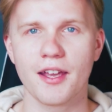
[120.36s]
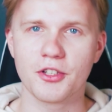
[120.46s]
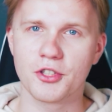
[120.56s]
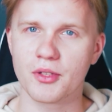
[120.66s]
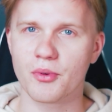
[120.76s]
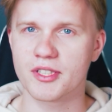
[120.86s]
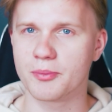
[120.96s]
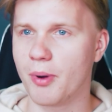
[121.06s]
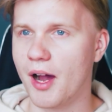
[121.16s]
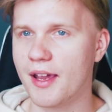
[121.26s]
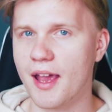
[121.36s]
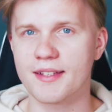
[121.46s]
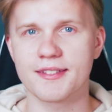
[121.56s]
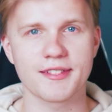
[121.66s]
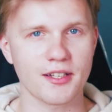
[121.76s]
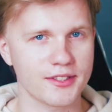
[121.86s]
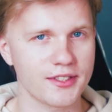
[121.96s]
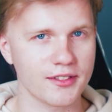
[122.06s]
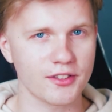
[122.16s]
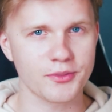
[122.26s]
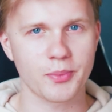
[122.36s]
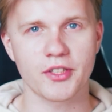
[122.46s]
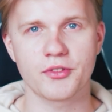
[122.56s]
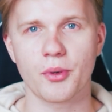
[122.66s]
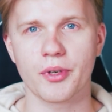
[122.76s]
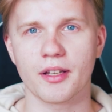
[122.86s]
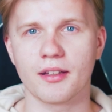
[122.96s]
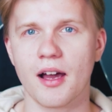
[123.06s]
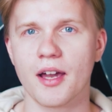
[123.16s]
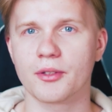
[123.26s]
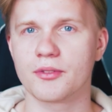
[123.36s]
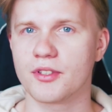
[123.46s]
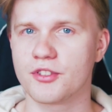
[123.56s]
It generates buy and sell signals by drawing a line on the